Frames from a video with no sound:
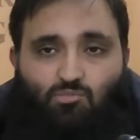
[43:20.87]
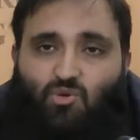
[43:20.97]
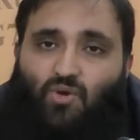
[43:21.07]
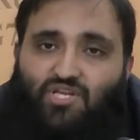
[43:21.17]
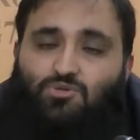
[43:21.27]

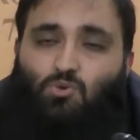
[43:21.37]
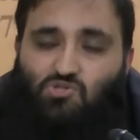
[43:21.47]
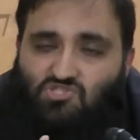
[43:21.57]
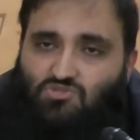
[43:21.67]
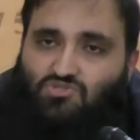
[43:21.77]
But when you
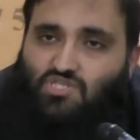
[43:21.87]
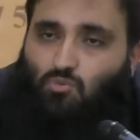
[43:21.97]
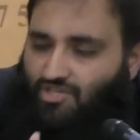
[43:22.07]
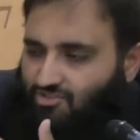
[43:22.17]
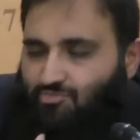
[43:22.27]
also
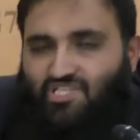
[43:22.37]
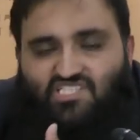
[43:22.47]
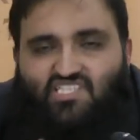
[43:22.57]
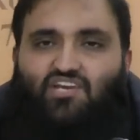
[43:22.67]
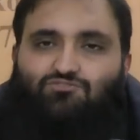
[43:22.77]
see what you've been
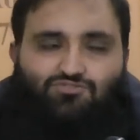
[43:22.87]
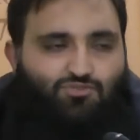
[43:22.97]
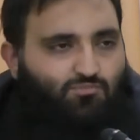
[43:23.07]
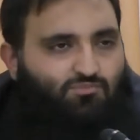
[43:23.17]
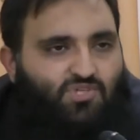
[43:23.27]
saved
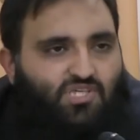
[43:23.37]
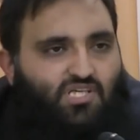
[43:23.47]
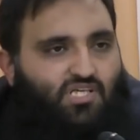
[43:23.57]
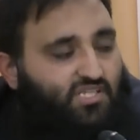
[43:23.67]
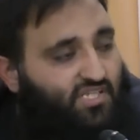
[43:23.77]
from,
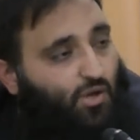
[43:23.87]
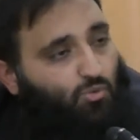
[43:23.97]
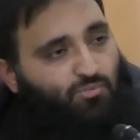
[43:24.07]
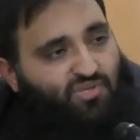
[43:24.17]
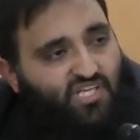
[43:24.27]
that
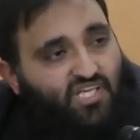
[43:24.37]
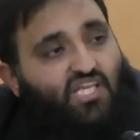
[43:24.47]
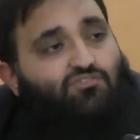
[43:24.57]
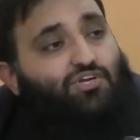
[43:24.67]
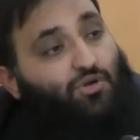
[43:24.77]
will be
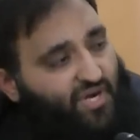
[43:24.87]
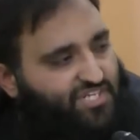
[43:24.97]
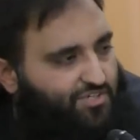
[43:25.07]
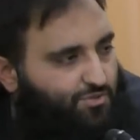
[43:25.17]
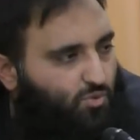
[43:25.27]
an even
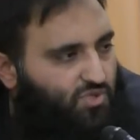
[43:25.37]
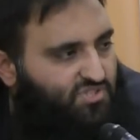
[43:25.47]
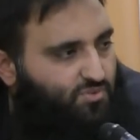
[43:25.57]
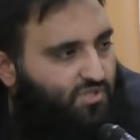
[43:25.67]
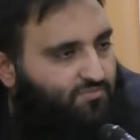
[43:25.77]
greater reward
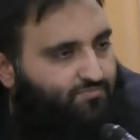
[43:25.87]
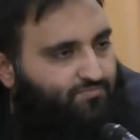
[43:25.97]
as well.